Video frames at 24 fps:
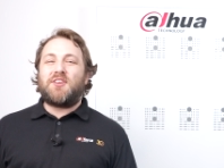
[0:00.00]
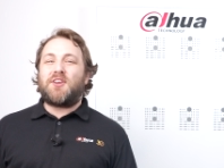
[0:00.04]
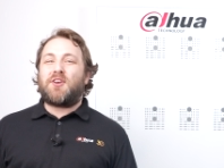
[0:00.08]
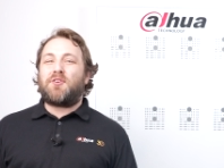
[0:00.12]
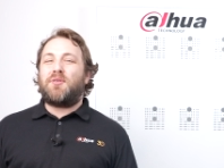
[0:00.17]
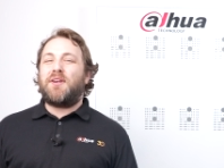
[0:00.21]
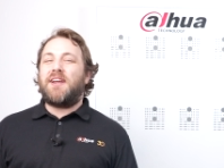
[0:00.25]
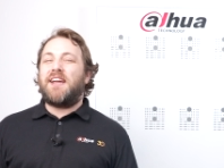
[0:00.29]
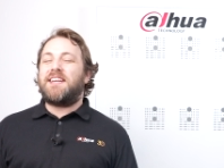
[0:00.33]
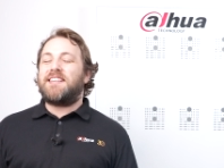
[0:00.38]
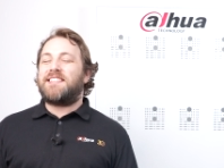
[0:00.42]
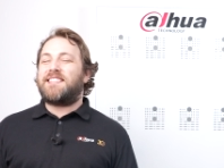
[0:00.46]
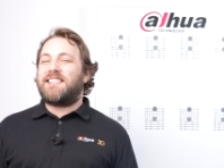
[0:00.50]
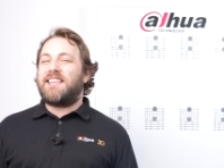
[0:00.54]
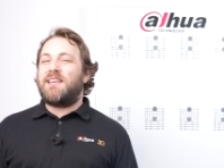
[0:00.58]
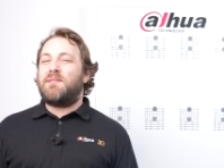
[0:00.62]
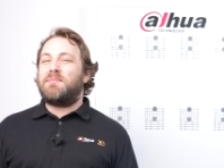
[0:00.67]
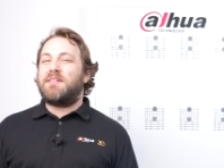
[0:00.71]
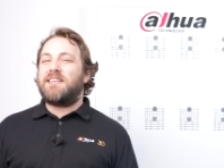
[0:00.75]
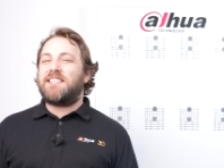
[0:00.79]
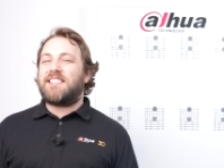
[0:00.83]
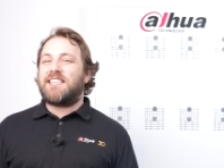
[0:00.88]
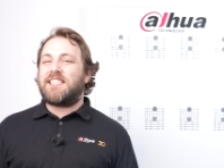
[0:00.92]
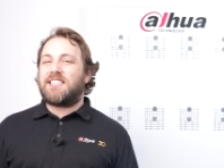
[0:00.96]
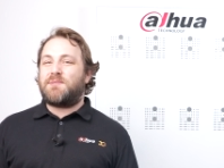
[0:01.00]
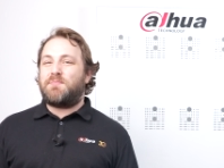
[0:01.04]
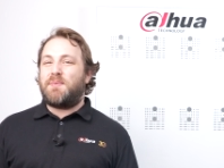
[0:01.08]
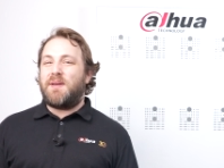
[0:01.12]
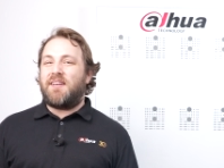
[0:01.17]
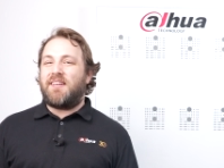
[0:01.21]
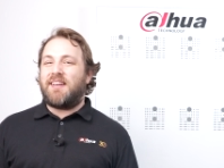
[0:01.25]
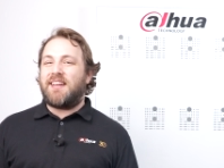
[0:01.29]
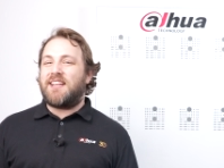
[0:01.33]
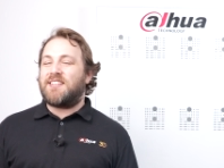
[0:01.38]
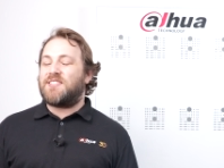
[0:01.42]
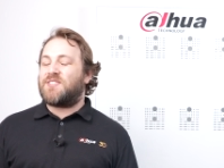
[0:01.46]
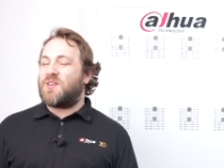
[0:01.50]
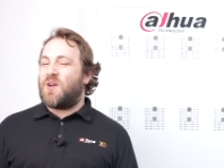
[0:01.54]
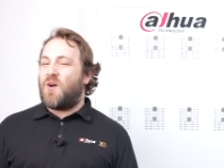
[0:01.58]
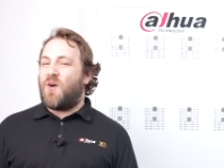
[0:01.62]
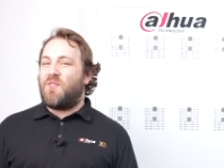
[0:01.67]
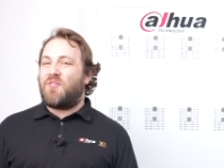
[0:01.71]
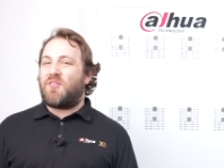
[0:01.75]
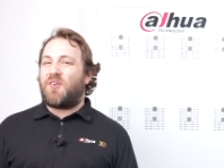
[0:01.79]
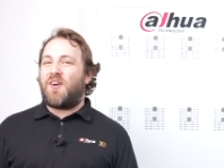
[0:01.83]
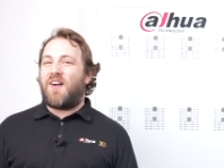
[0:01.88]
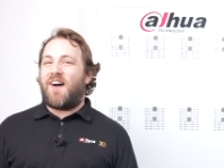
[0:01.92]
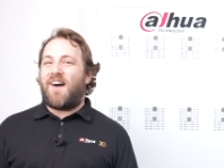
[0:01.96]
to create a seamless experience
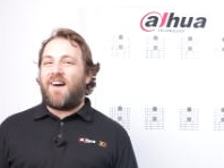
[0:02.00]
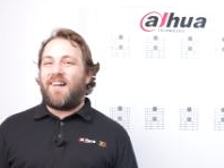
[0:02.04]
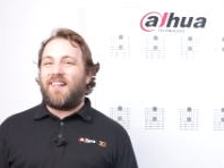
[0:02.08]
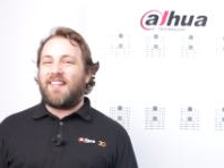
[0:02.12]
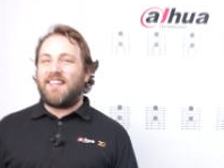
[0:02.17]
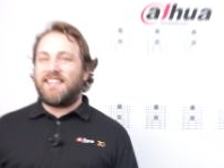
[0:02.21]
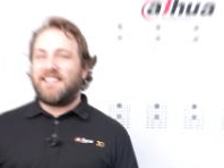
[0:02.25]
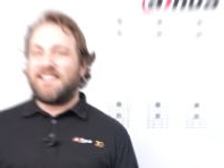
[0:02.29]
overall.